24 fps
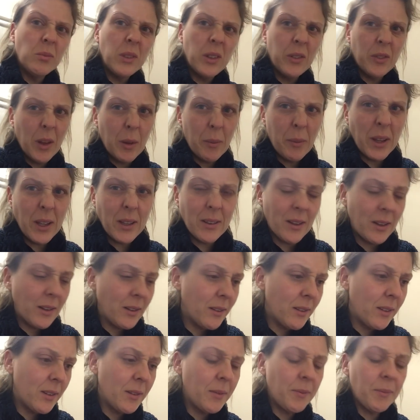if that makes
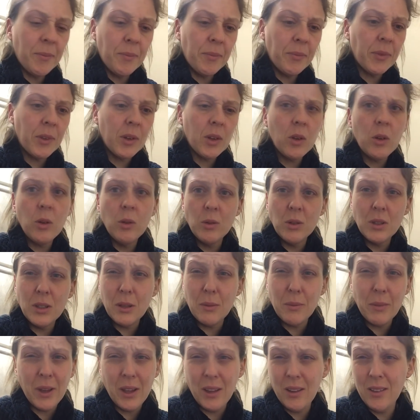sense. Of course
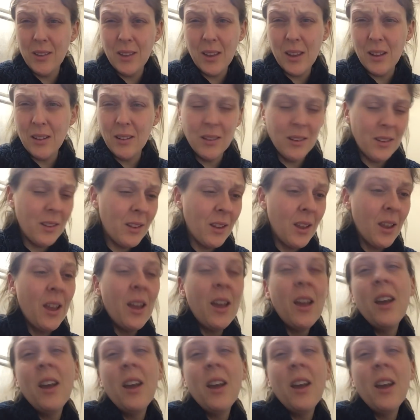it makes sense.